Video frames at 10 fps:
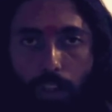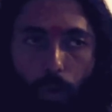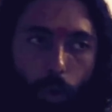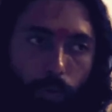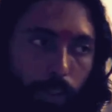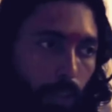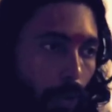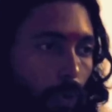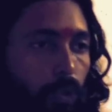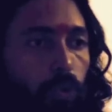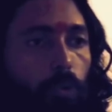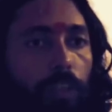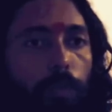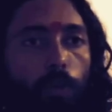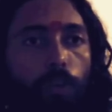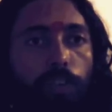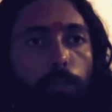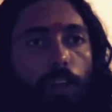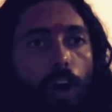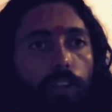the whole video should be removed
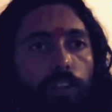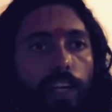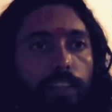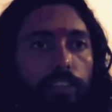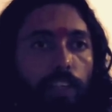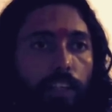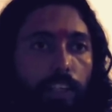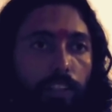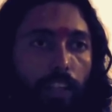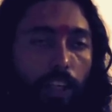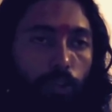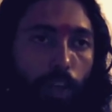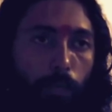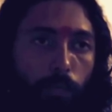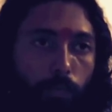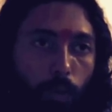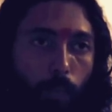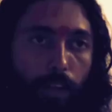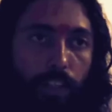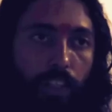because that's an intellectual
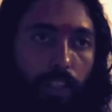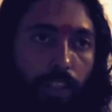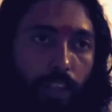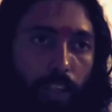property